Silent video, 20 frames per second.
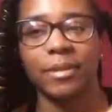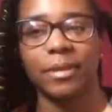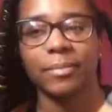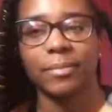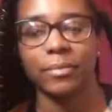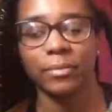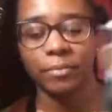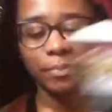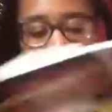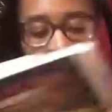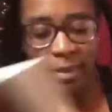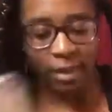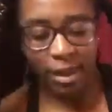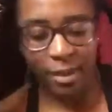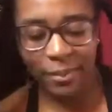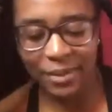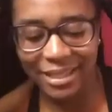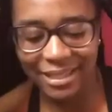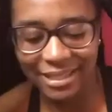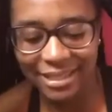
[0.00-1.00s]
people.
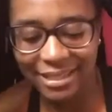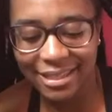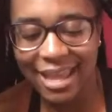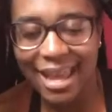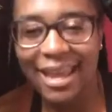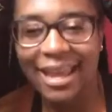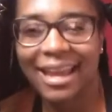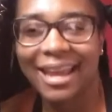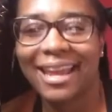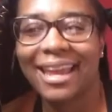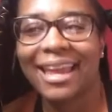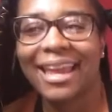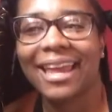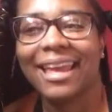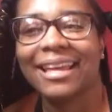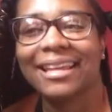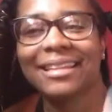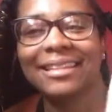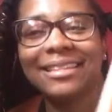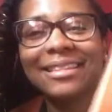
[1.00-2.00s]
But this is like,
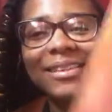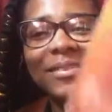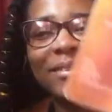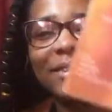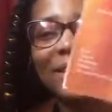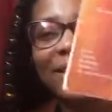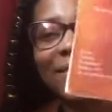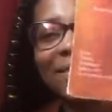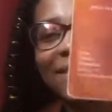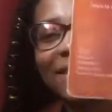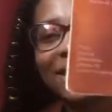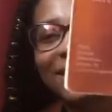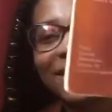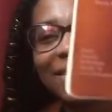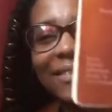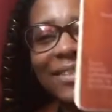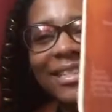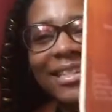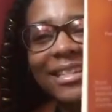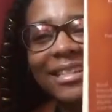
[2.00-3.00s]
it's so cute. This
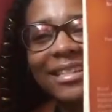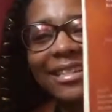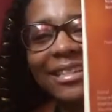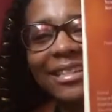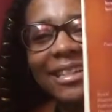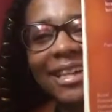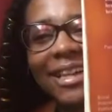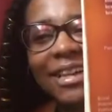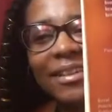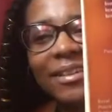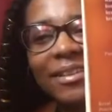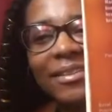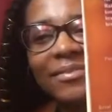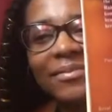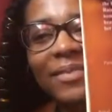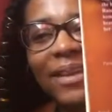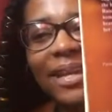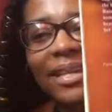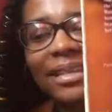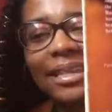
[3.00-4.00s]
is what she looked like
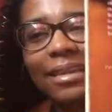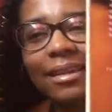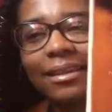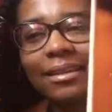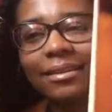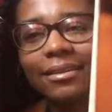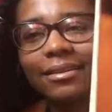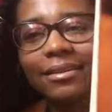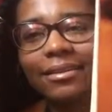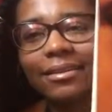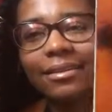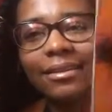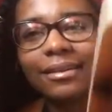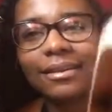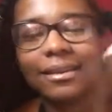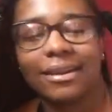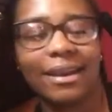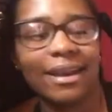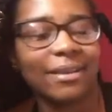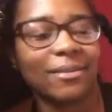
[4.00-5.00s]
back then.
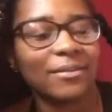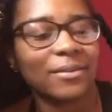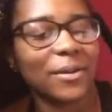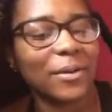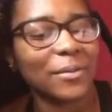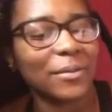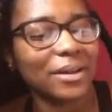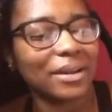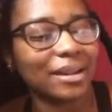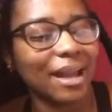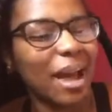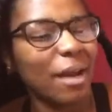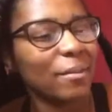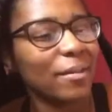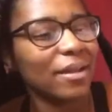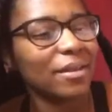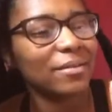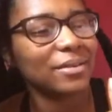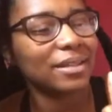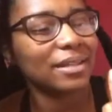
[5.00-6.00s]
I don't know when, I
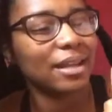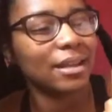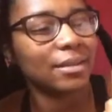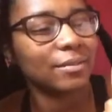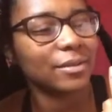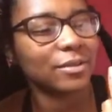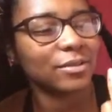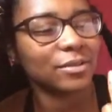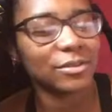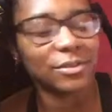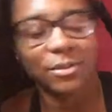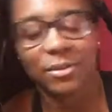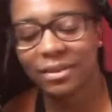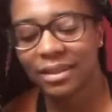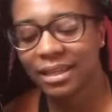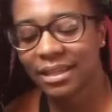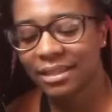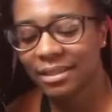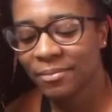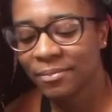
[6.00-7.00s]
probably was in elementary school
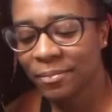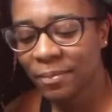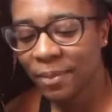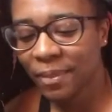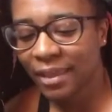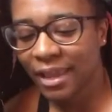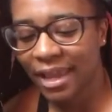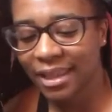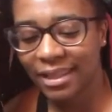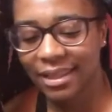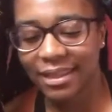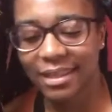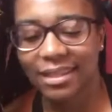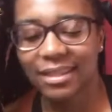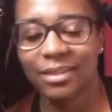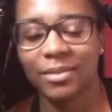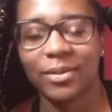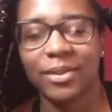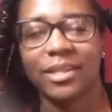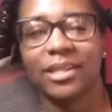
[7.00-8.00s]
in this. And then this
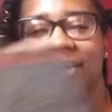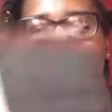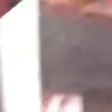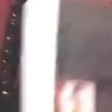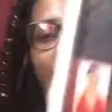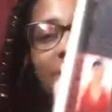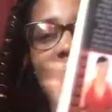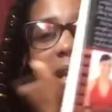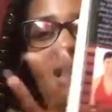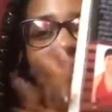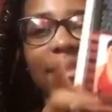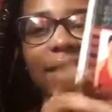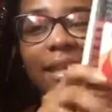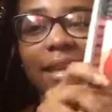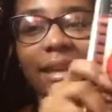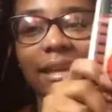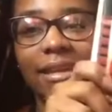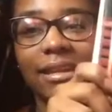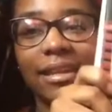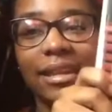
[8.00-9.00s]
is what she looked like
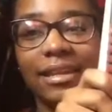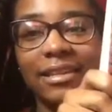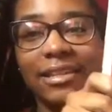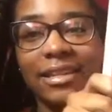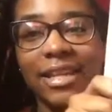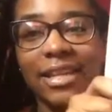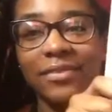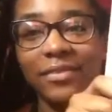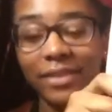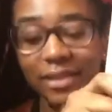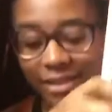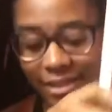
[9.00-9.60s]
then. And she even